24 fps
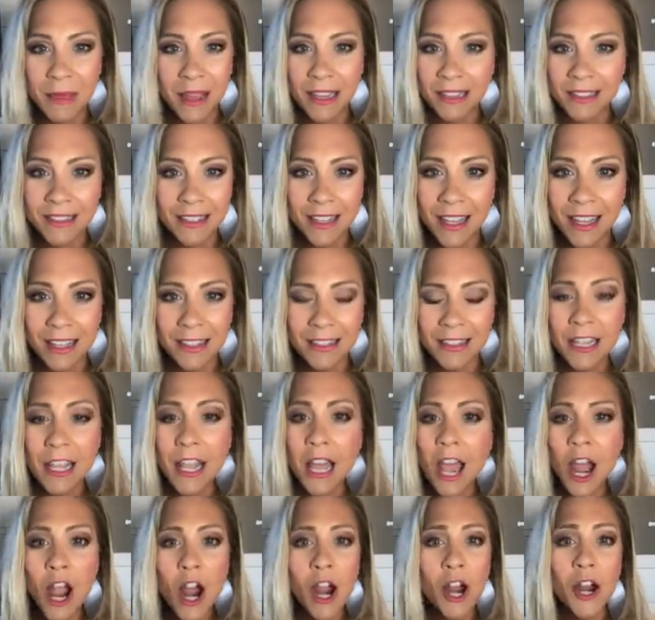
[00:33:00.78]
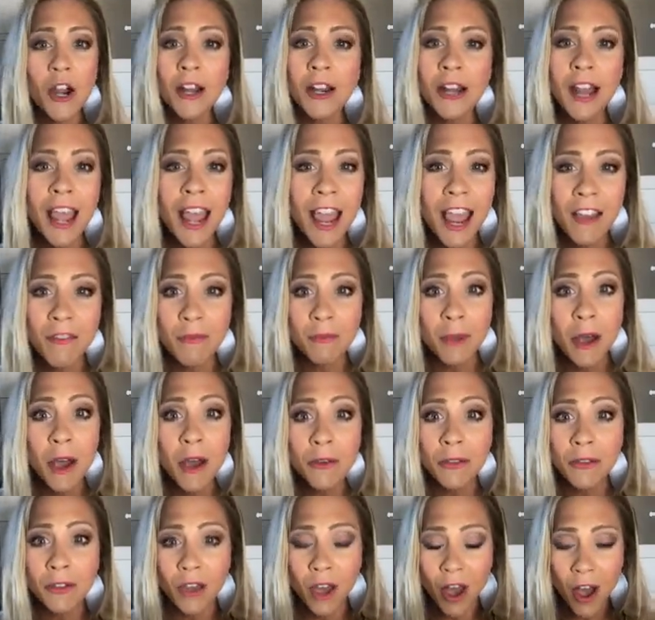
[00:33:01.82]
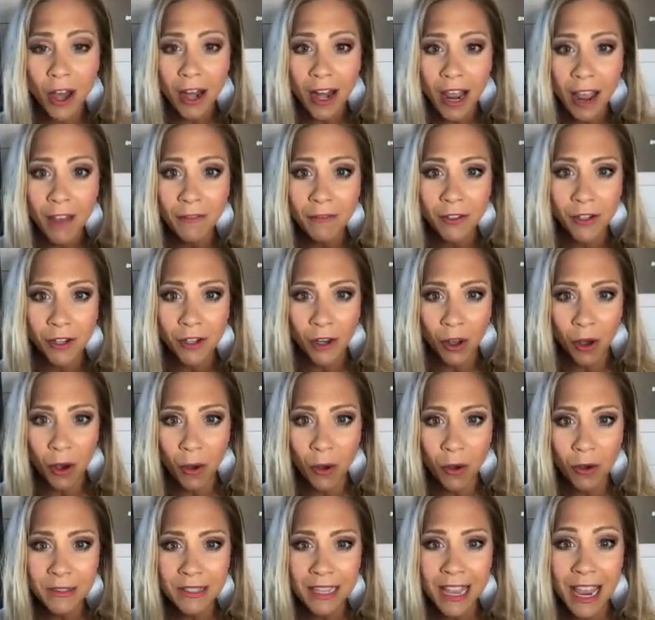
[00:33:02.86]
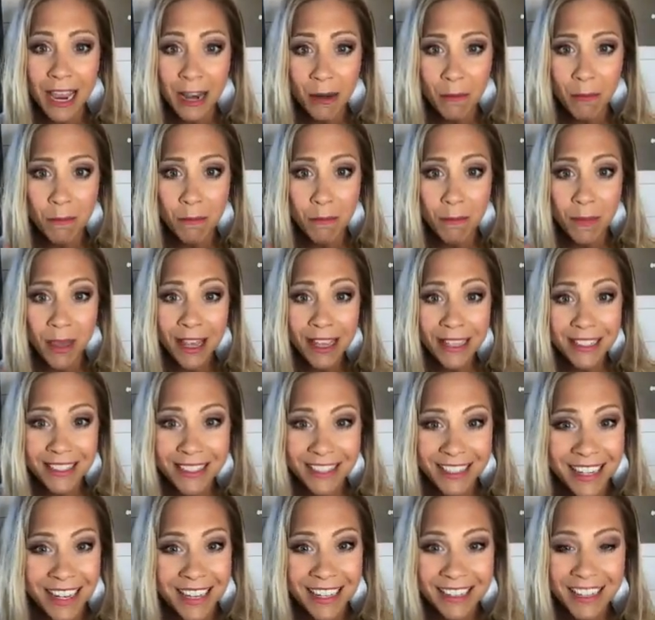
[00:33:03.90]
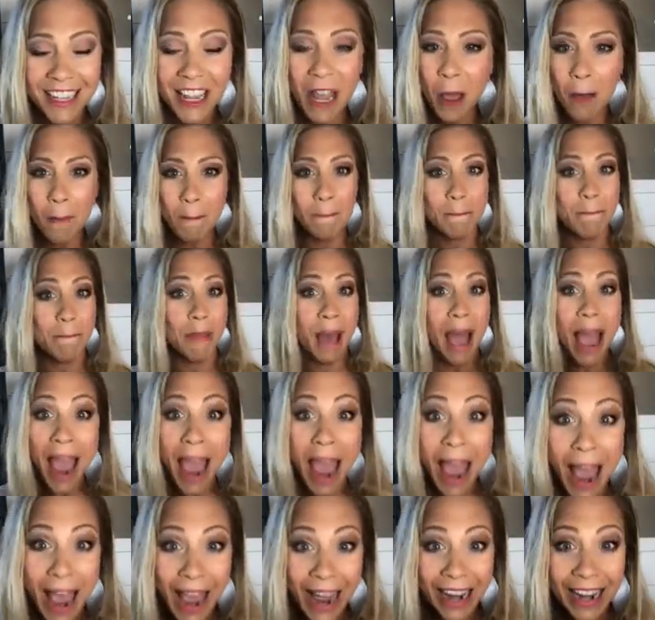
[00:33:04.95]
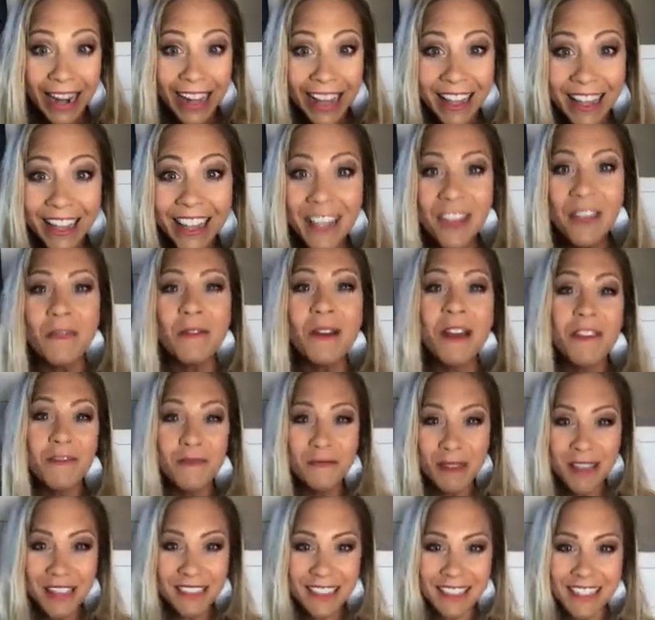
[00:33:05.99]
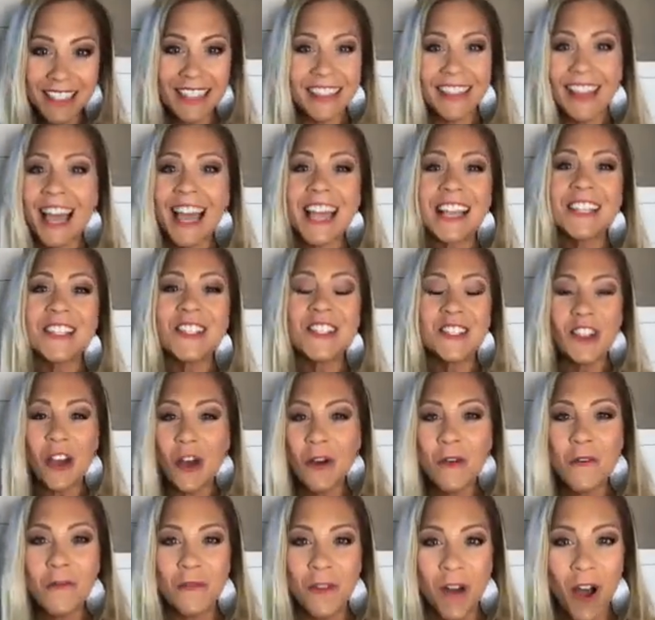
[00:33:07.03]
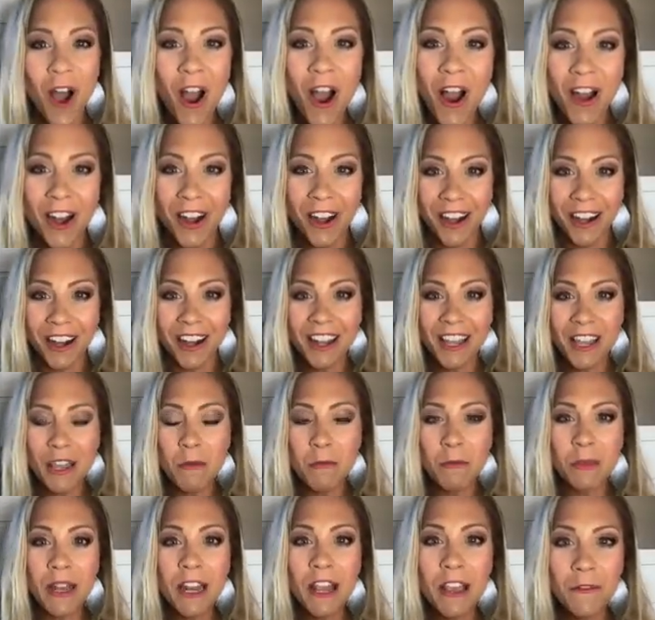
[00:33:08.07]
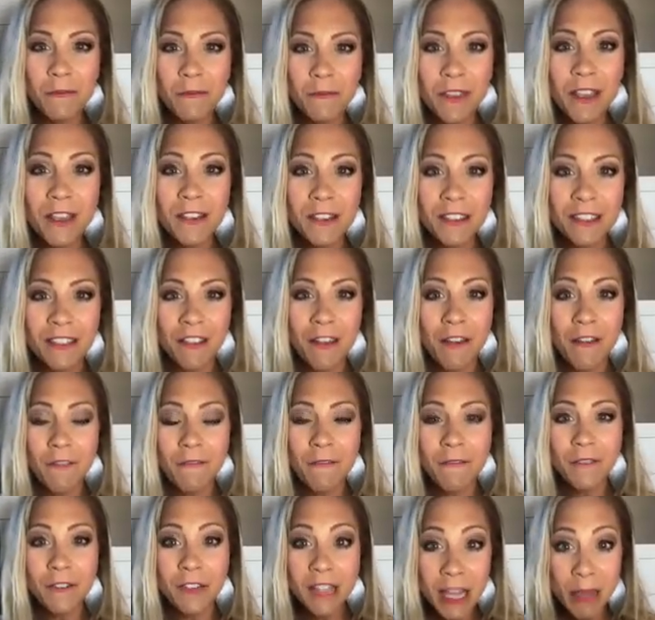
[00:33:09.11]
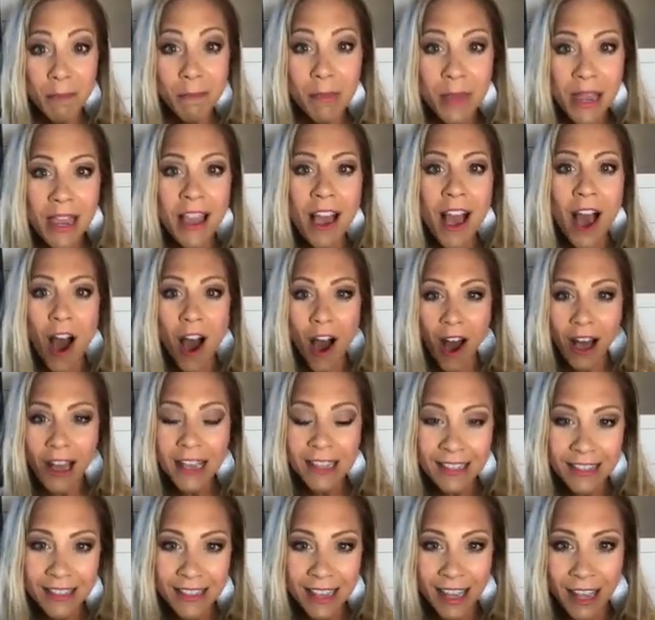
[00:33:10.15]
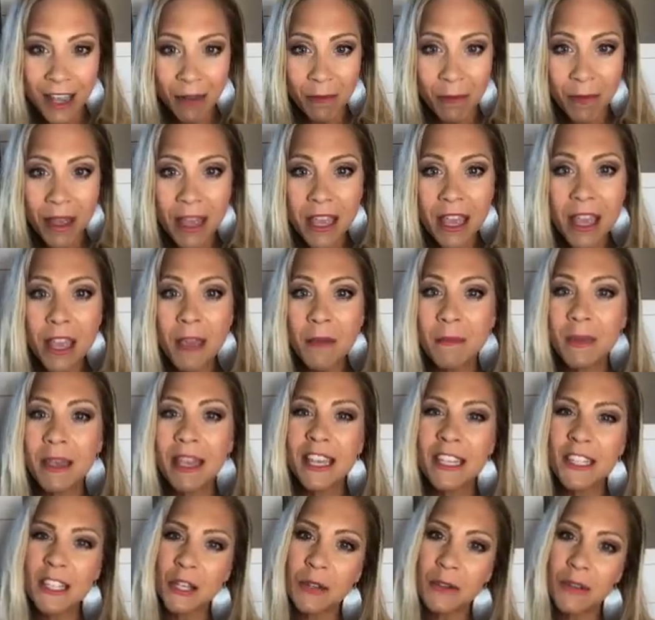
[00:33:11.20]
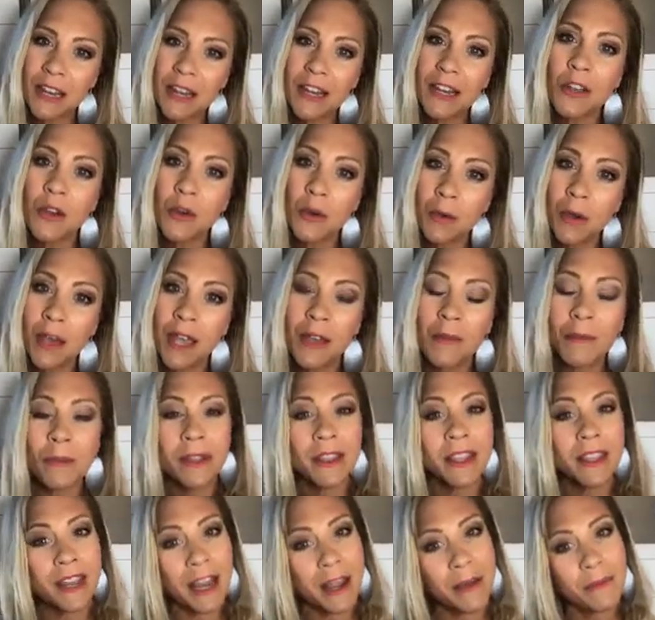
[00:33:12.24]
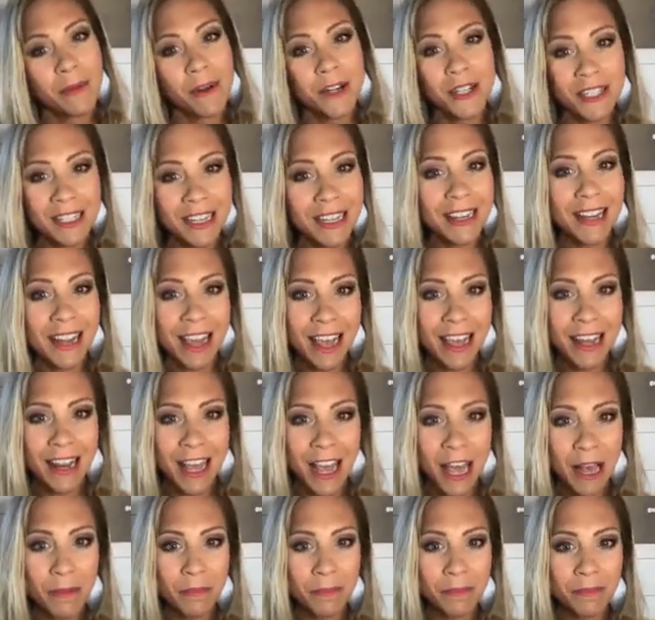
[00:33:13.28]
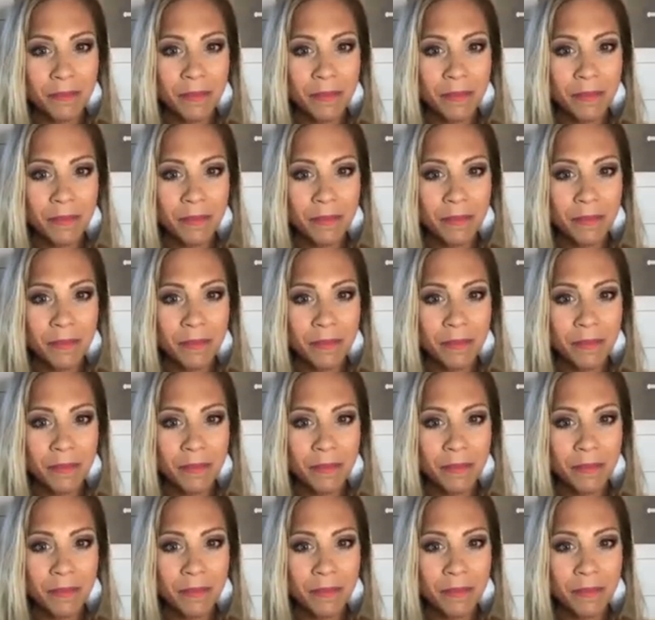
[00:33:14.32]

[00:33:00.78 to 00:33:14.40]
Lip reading: make sense. Her and I have both gone after goals and missed it bad. We've missed it like so far. But it feels flipping awesome because you didn't quit when the numbers didn't add up.